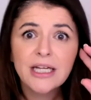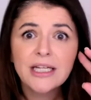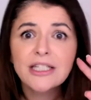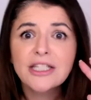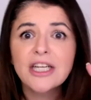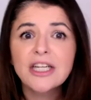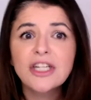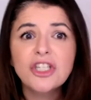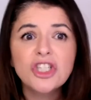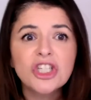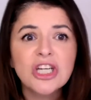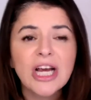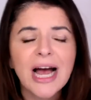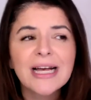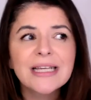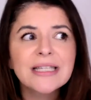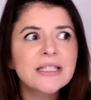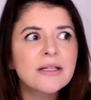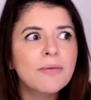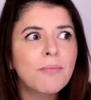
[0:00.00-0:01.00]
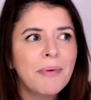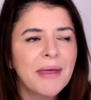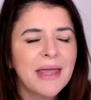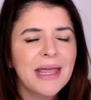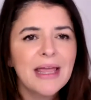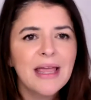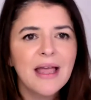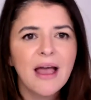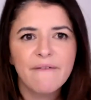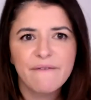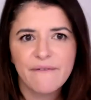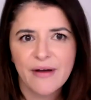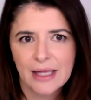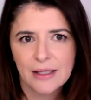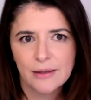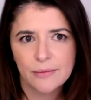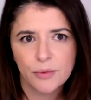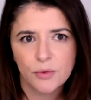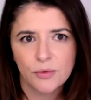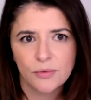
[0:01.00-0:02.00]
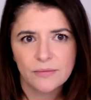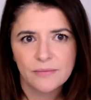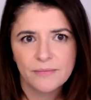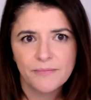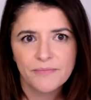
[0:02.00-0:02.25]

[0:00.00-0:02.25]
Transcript: to just be available.